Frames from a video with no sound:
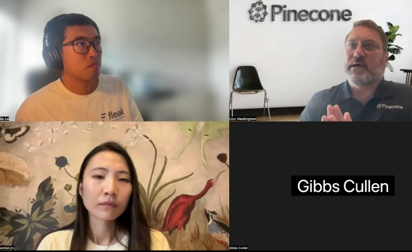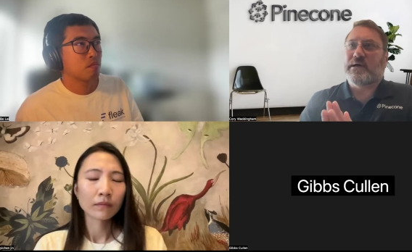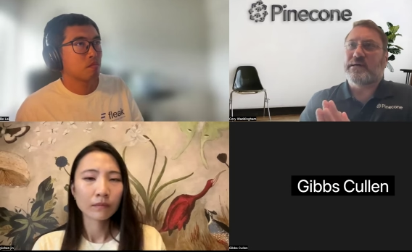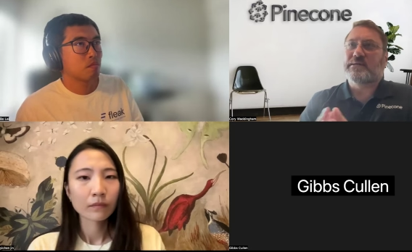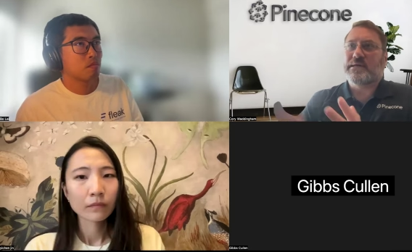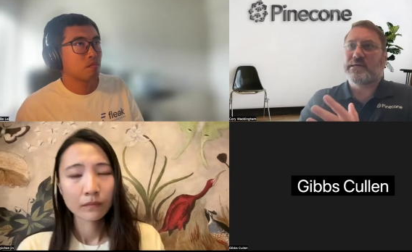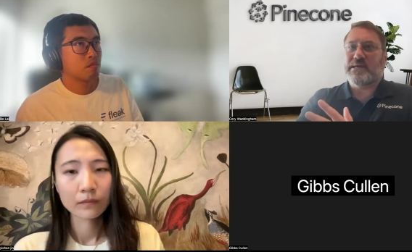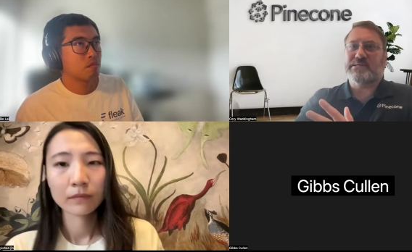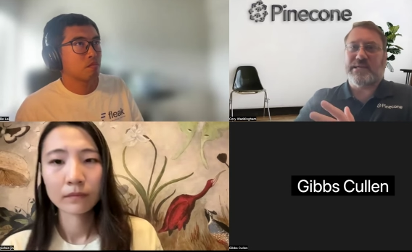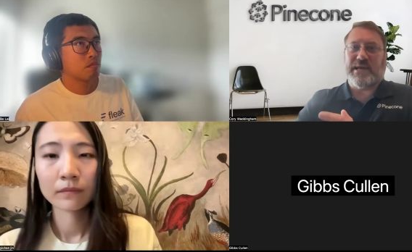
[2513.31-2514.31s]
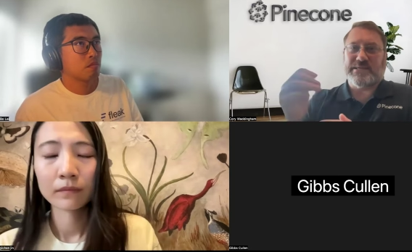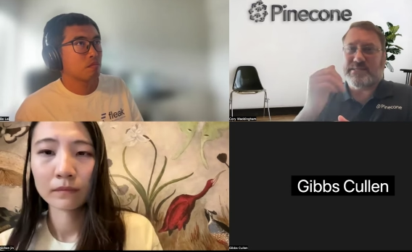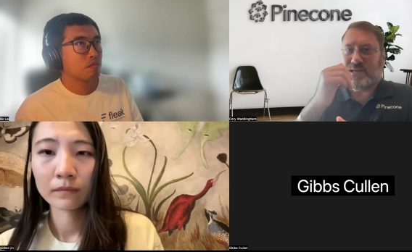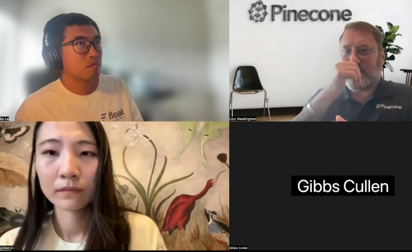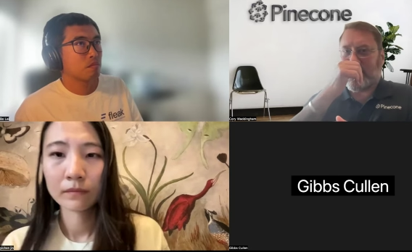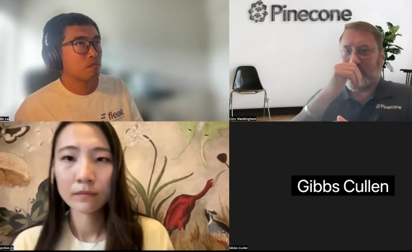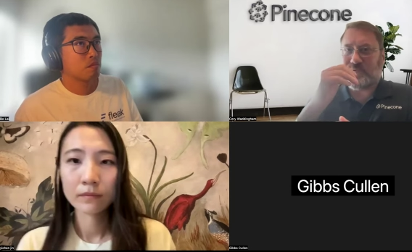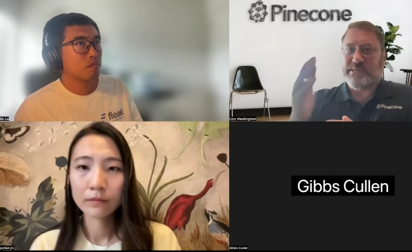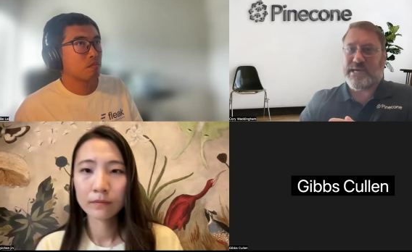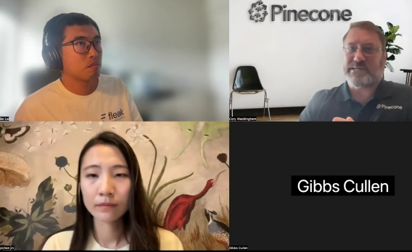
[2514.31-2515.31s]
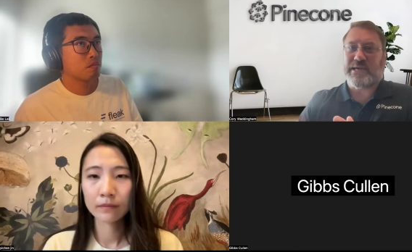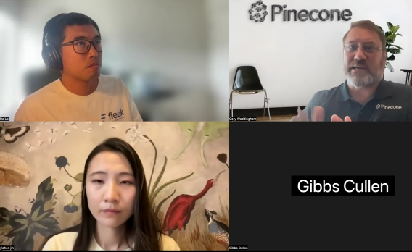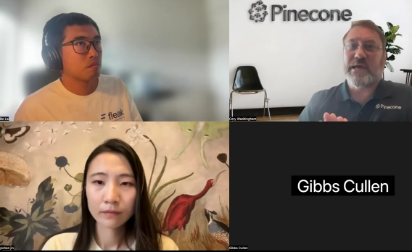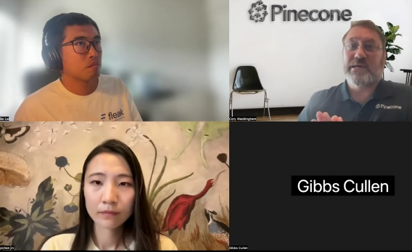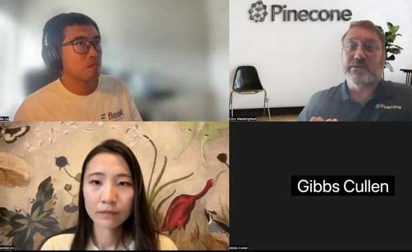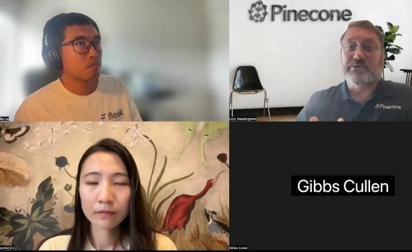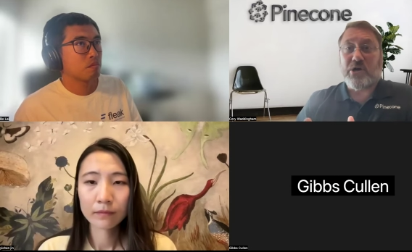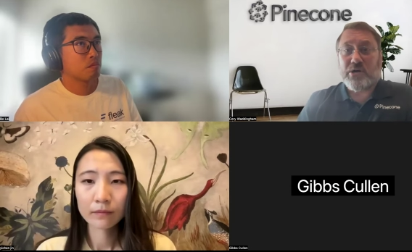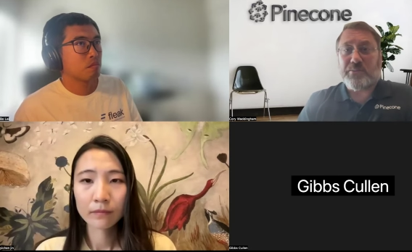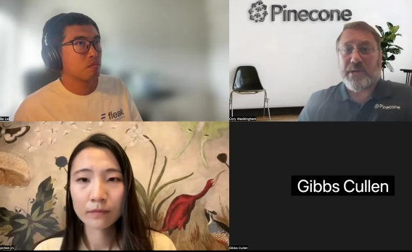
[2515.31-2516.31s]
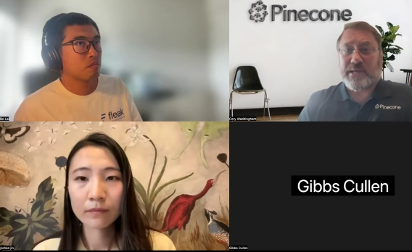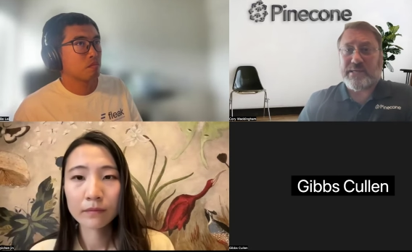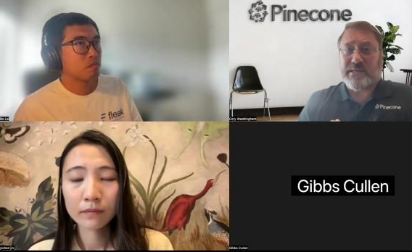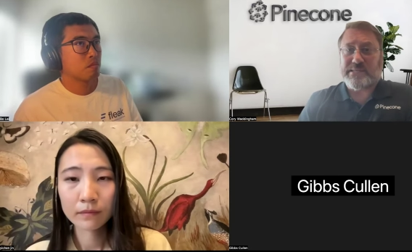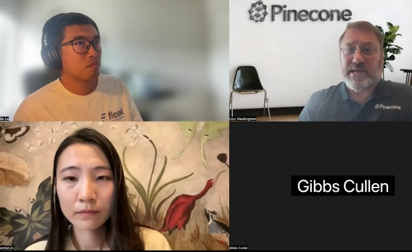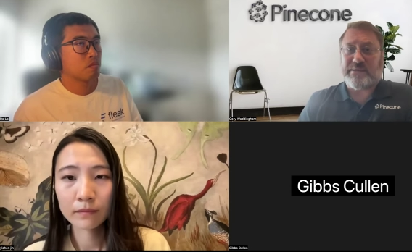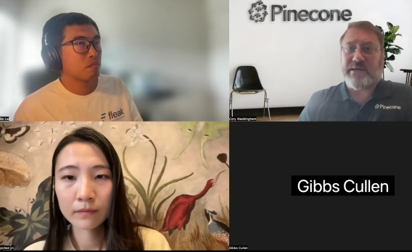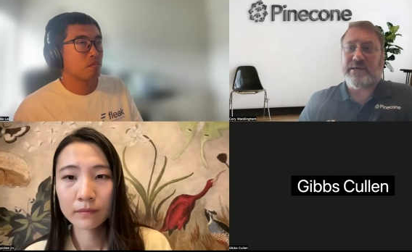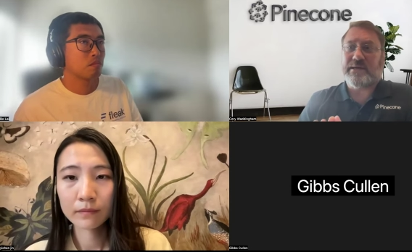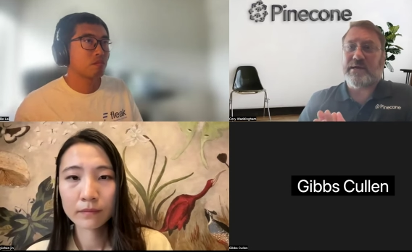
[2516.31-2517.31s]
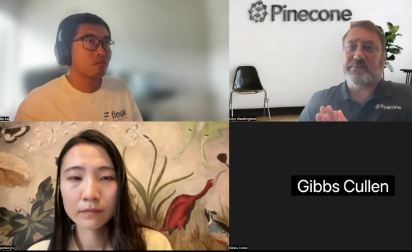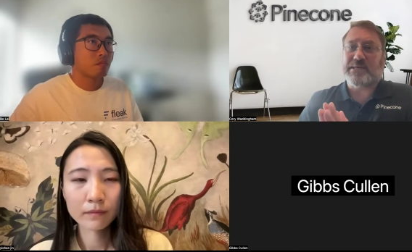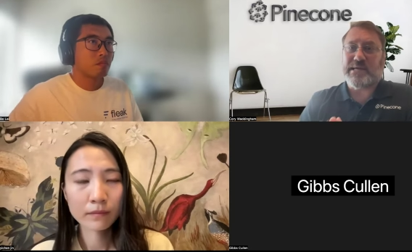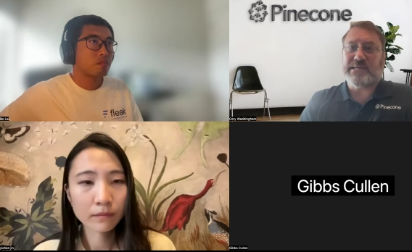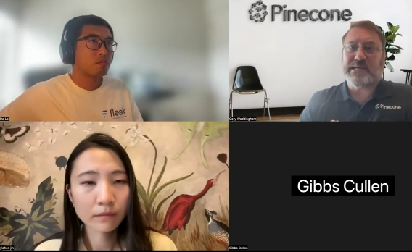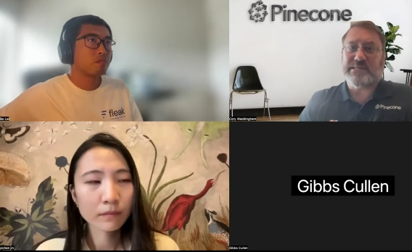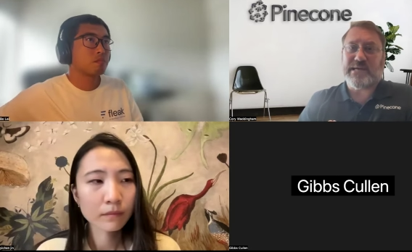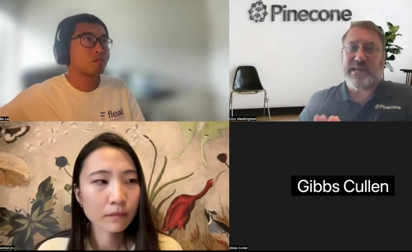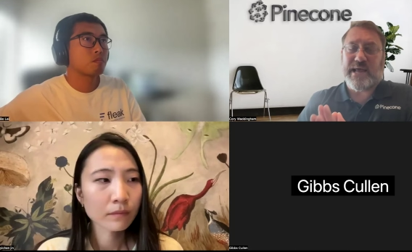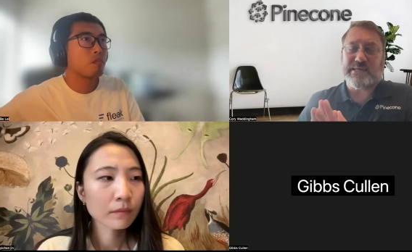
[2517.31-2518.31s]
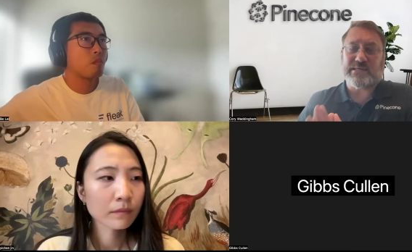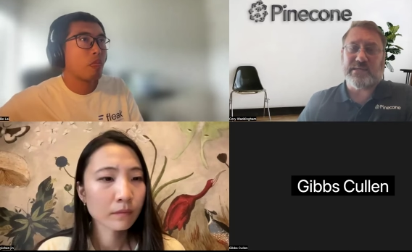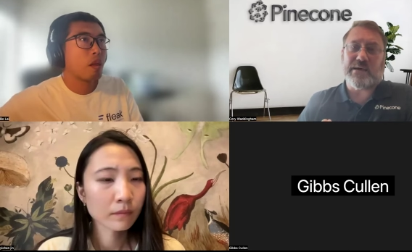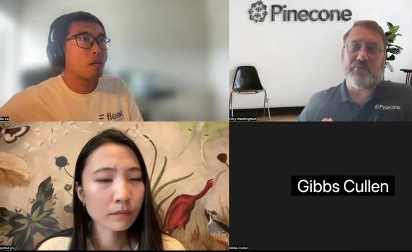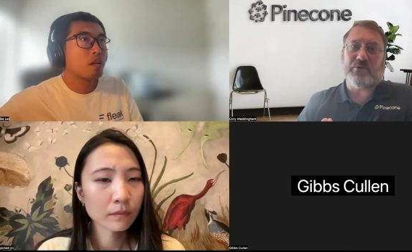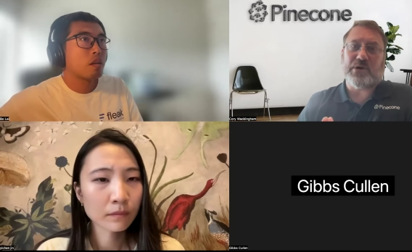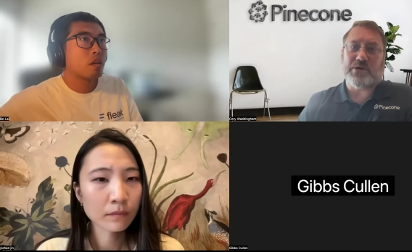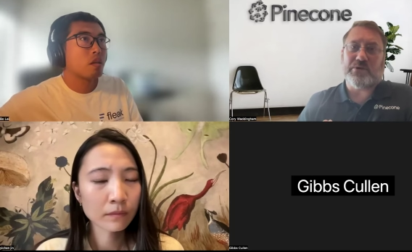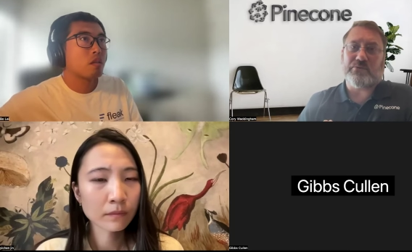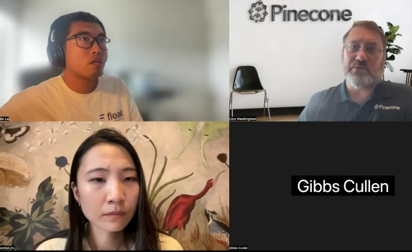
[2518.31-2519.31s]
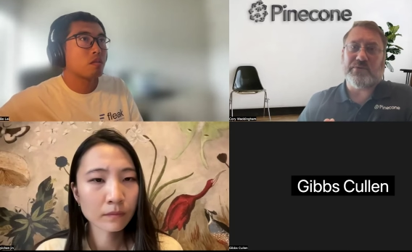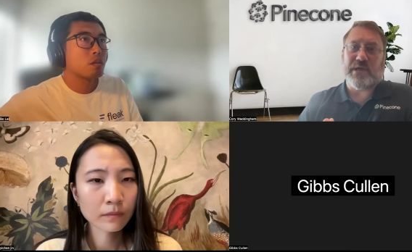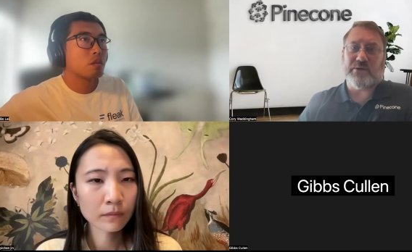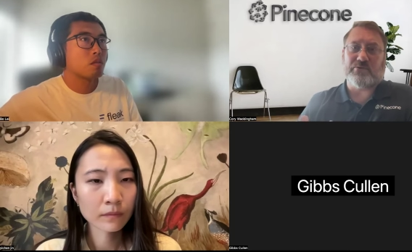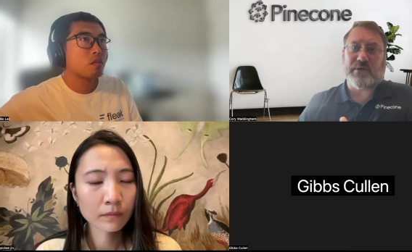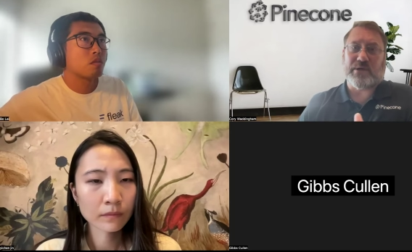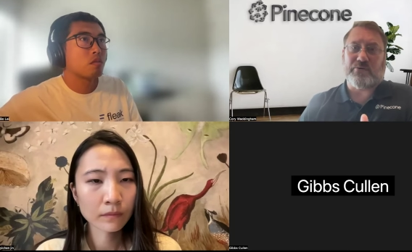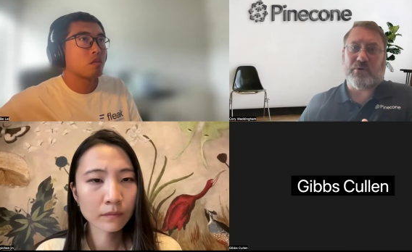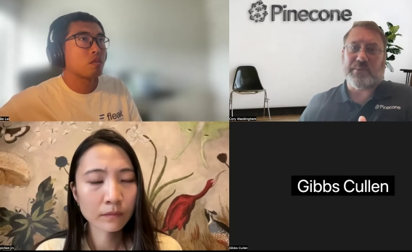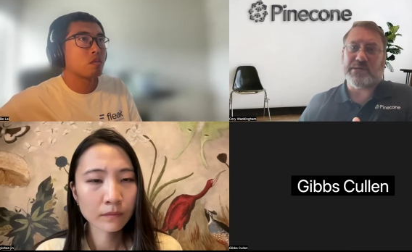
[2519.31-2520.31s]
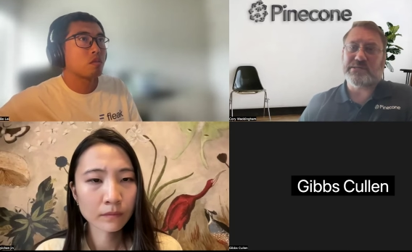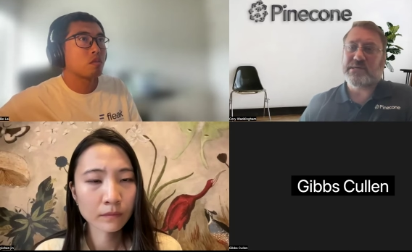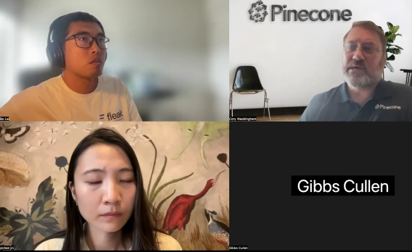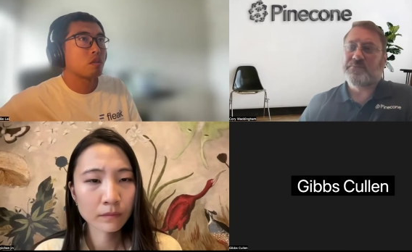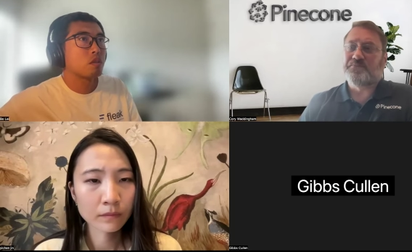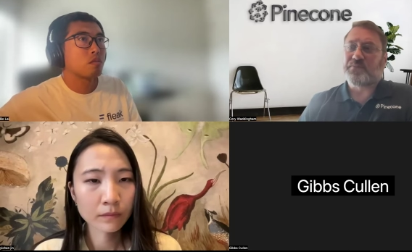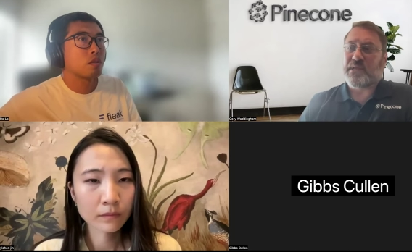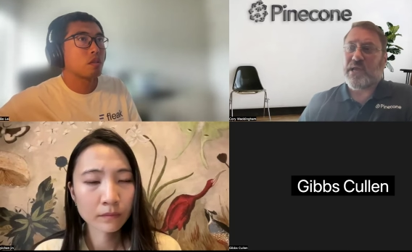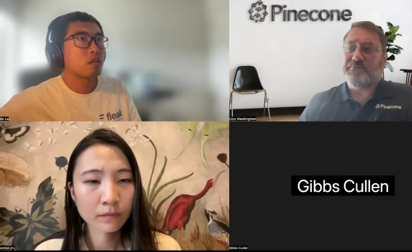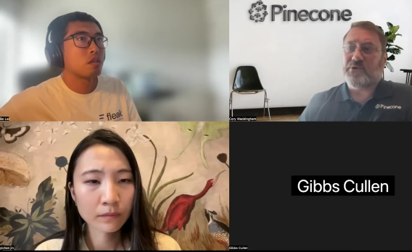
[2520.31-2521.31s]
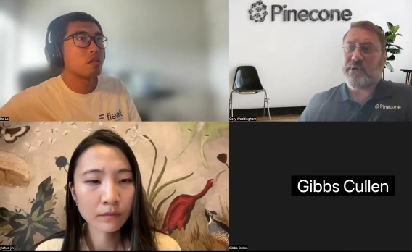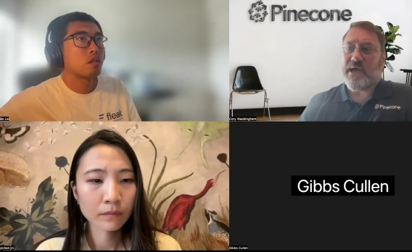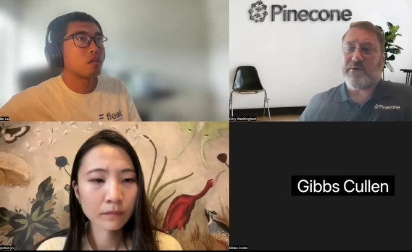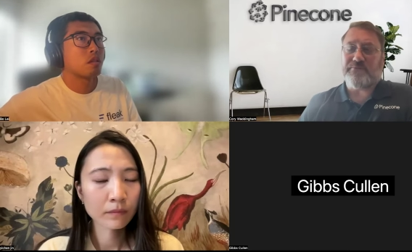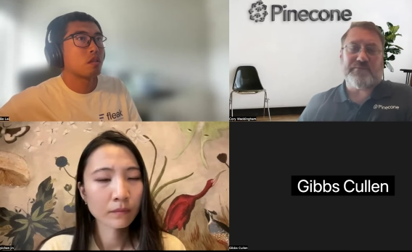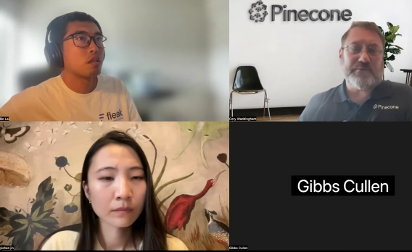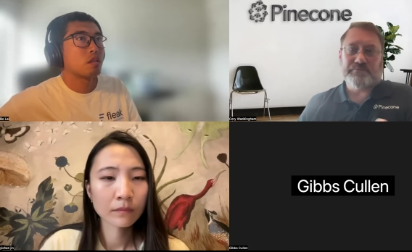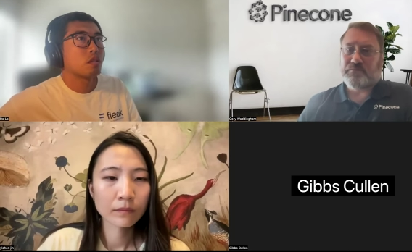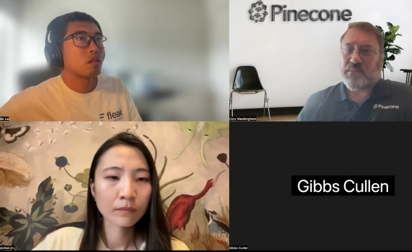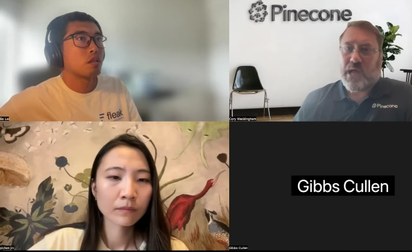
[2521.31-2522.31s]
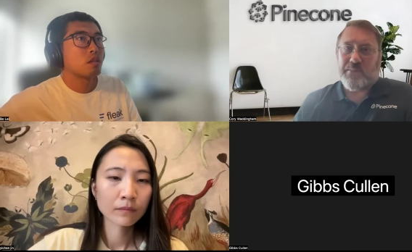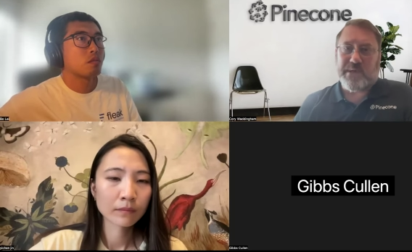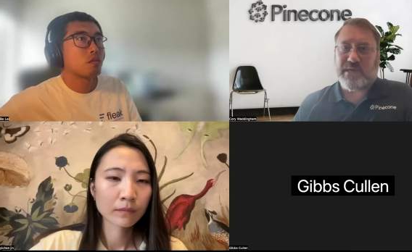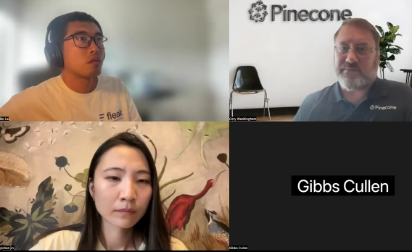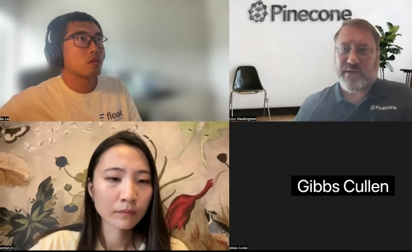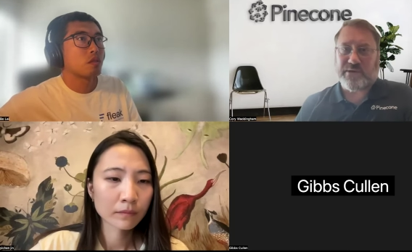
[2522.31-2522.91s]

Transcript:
Speaker 1: Uh, he, he, said, yes, that, that is what he's asking. So it's hard to predict exactly, uh, because as I said, it has a lot more to do with the underlying corpus. If you have a million